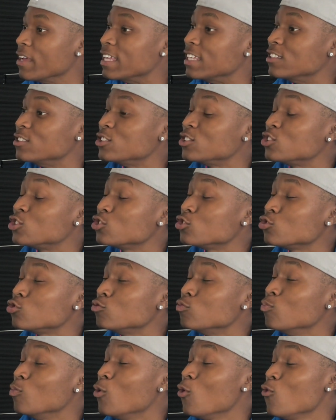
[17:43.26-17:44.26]
He went
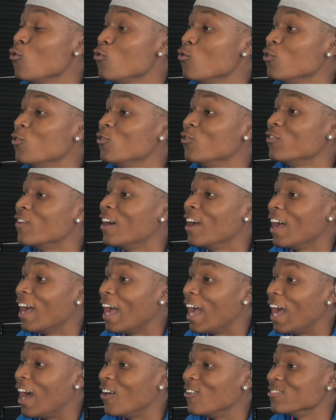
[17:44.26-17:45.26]
smooth
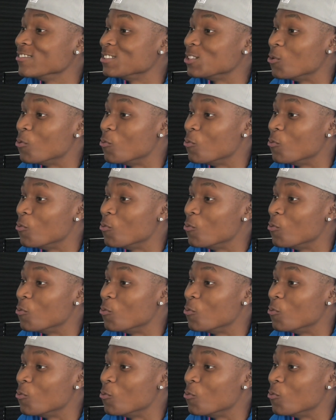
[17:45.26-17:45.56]
out the